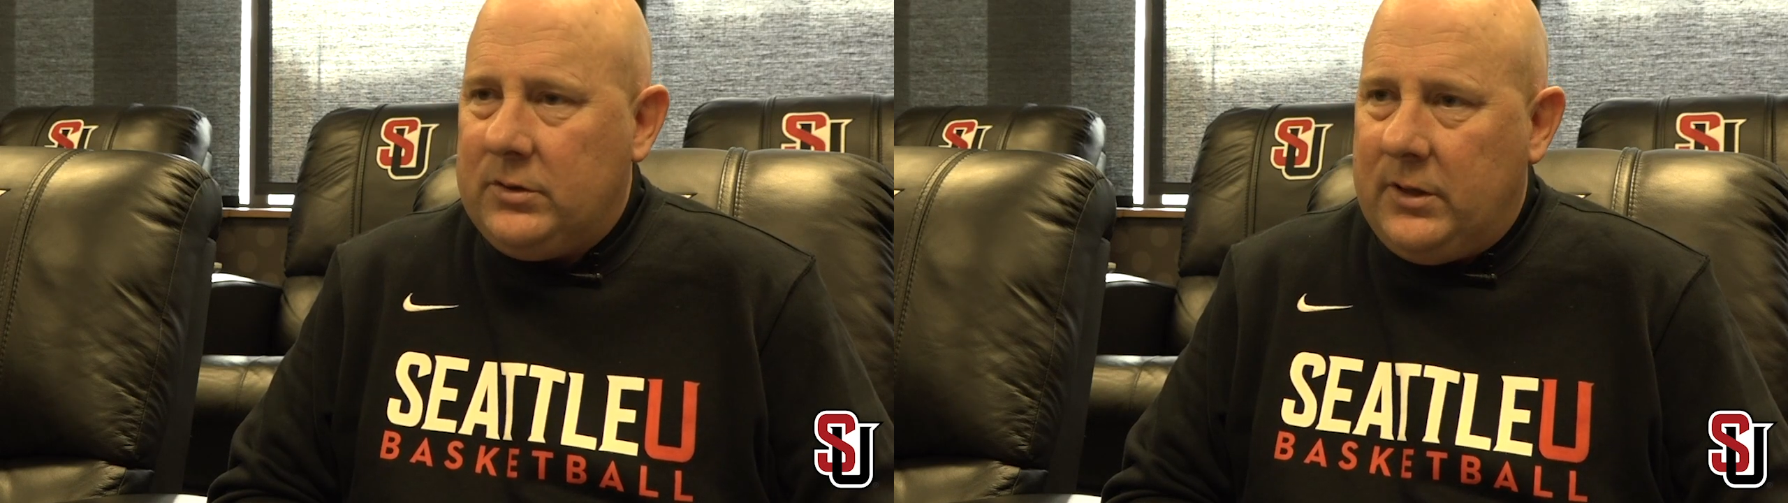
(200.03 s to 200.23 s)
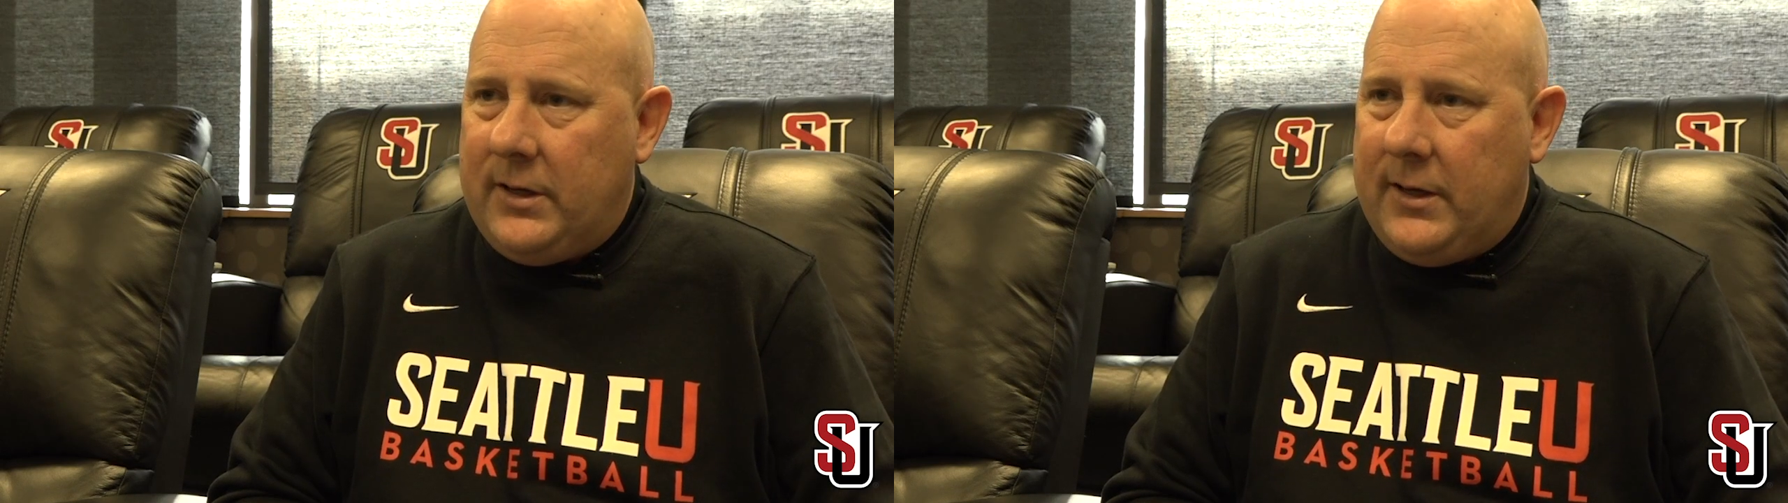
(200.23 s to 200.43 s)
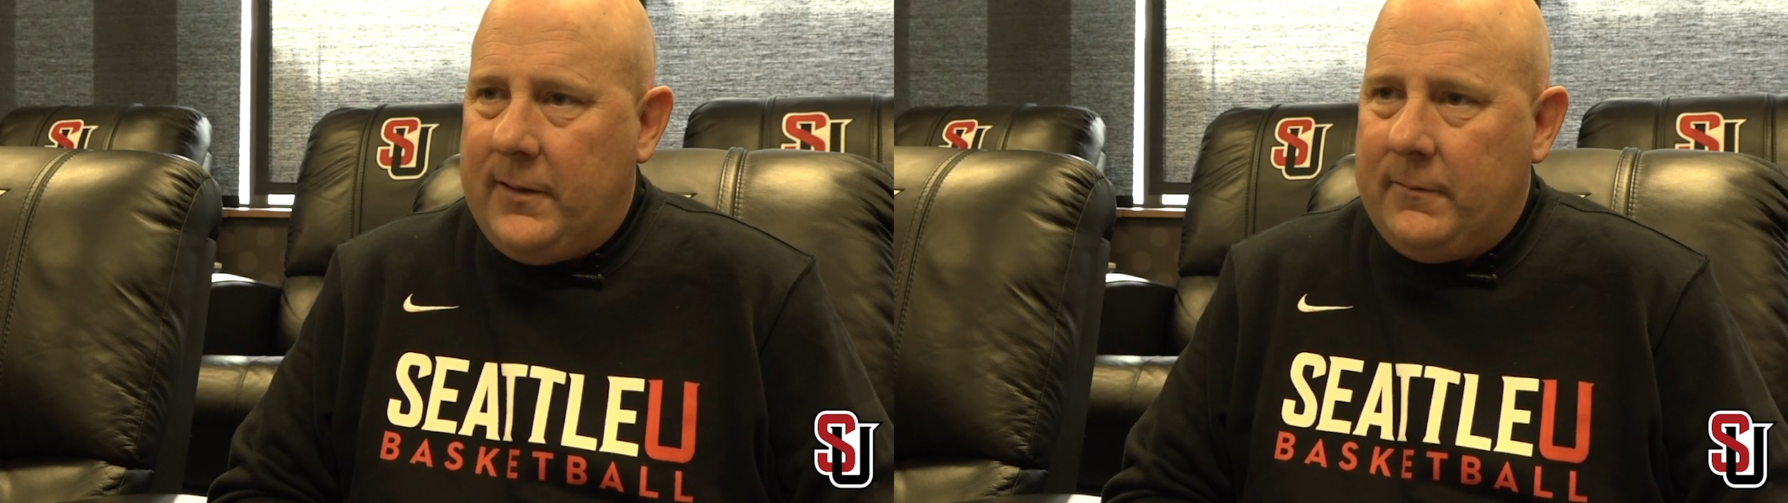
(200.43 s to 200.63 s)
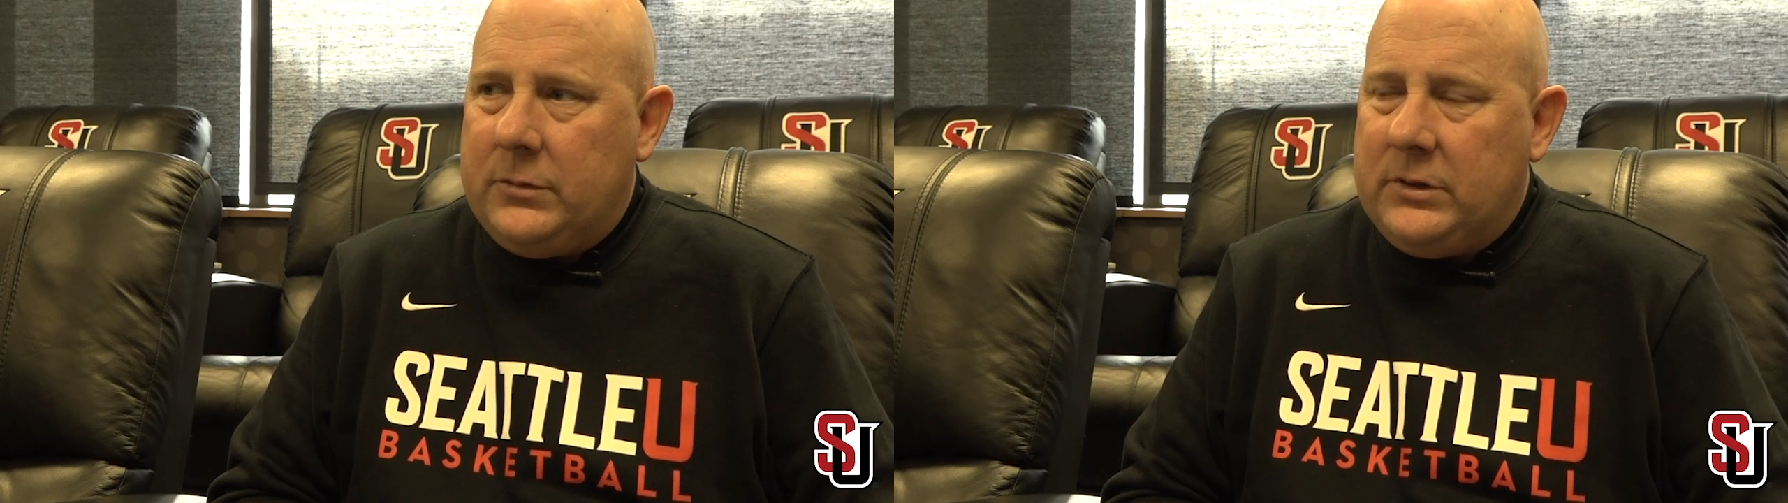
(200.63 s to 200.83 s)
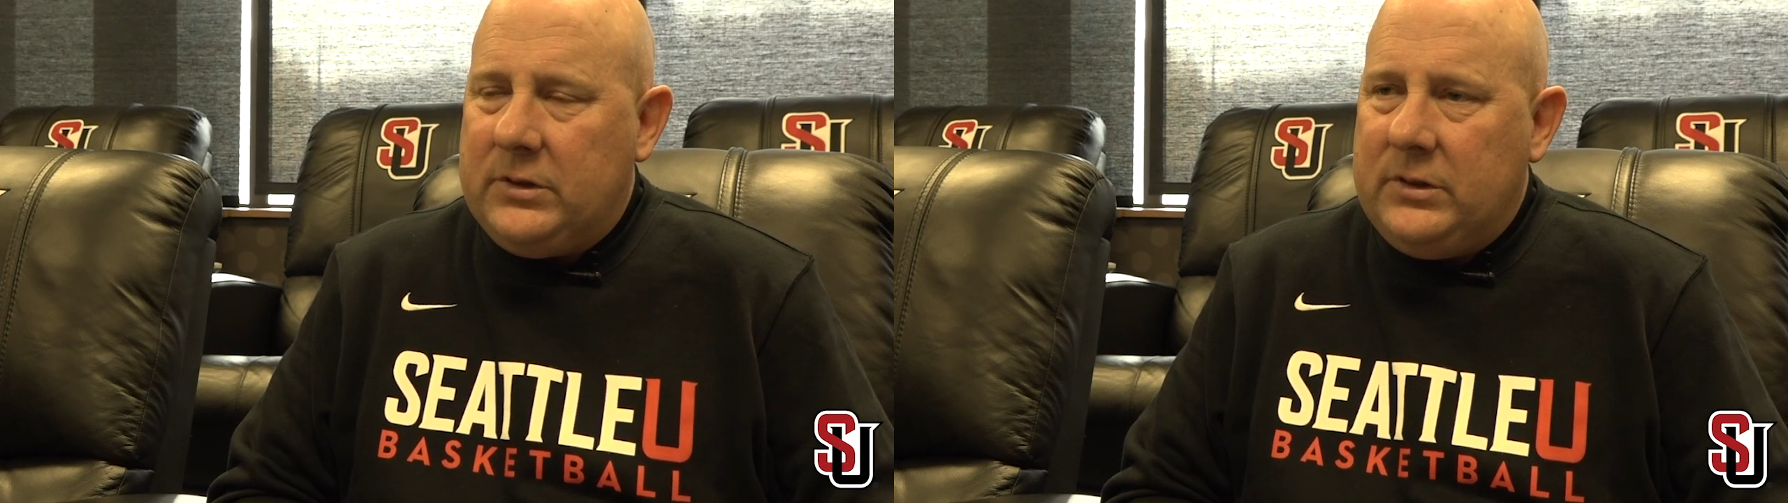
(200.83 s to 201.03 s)
to have
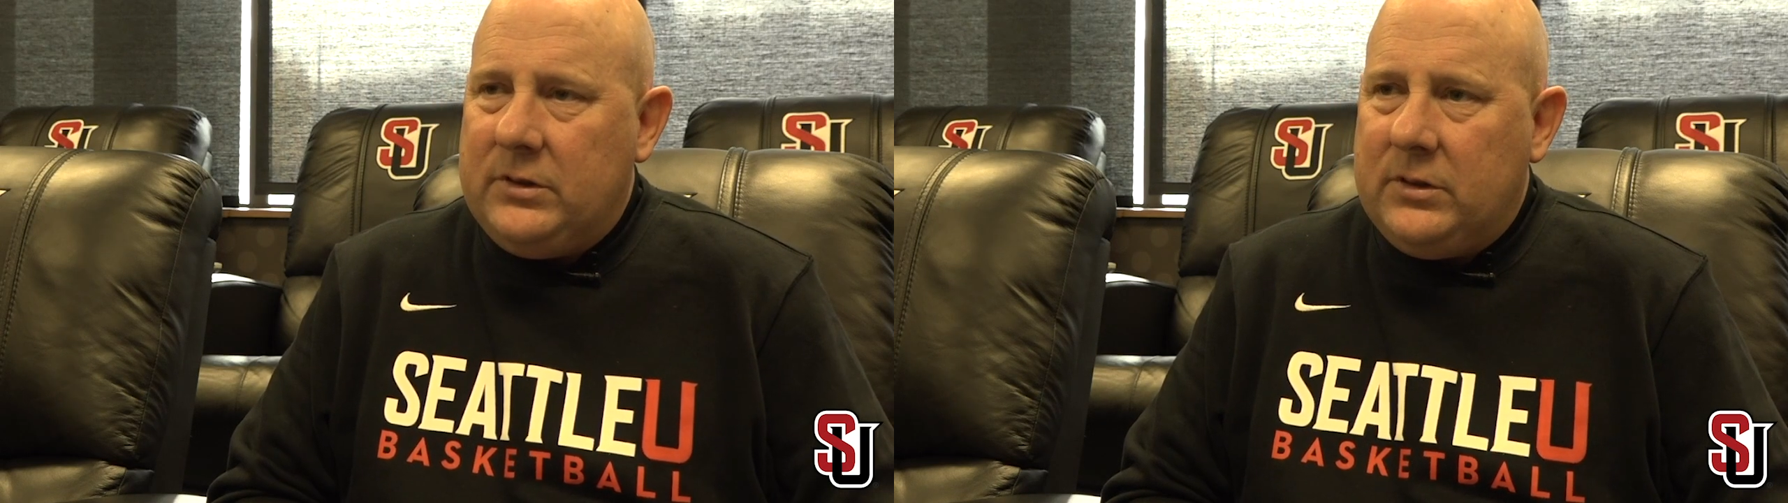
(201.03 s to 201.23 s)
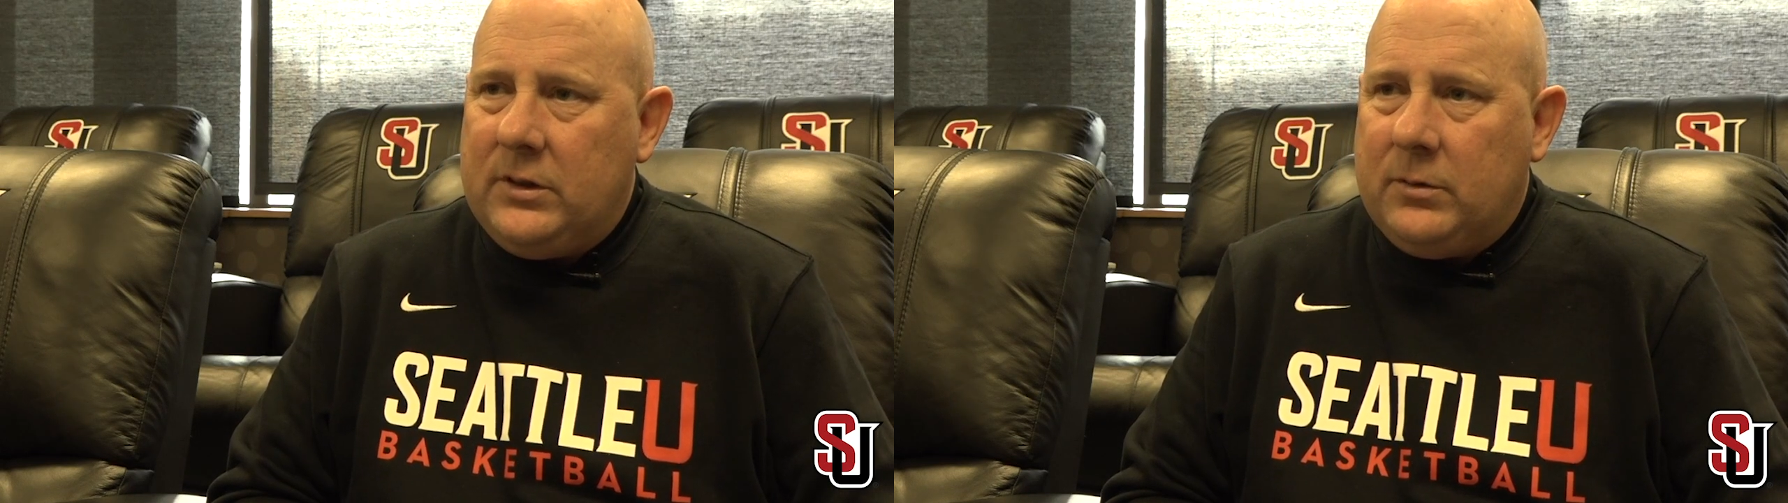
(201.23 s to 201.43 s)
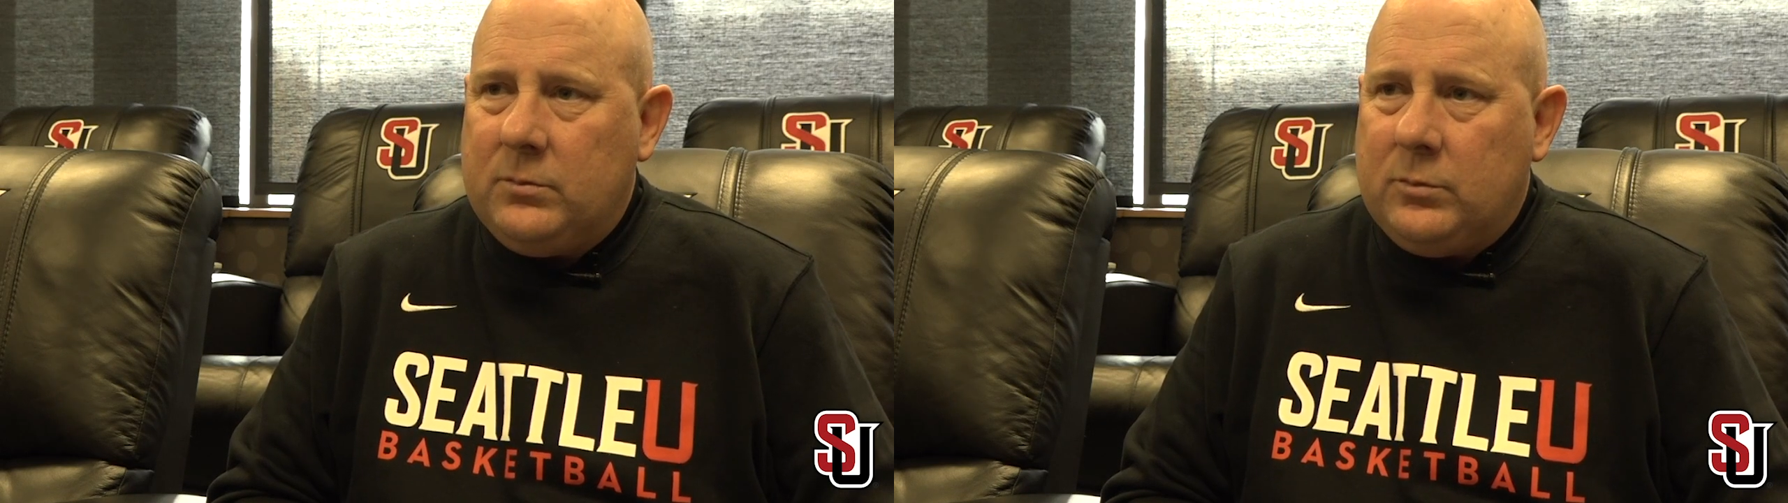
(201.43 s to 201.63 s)
a season that